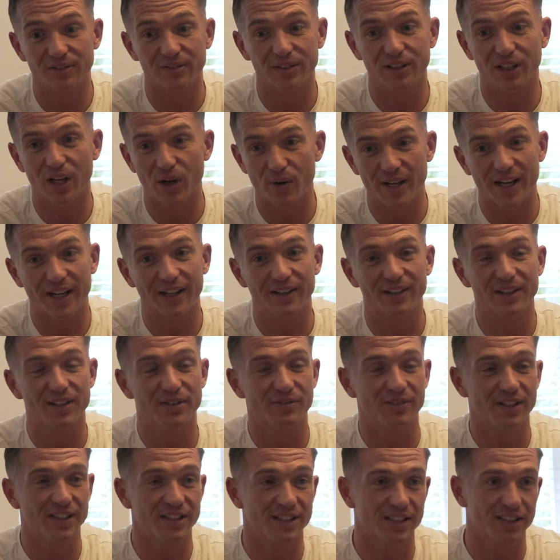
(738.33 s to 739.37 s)
and going out and
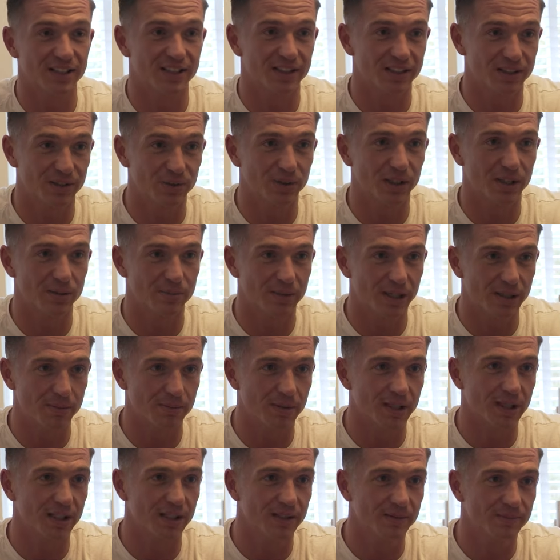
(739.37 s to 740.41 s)
investing are still going to make
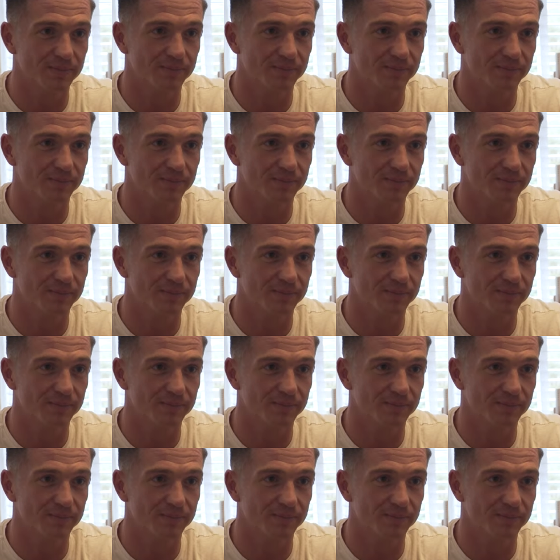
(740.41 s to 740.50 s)
money.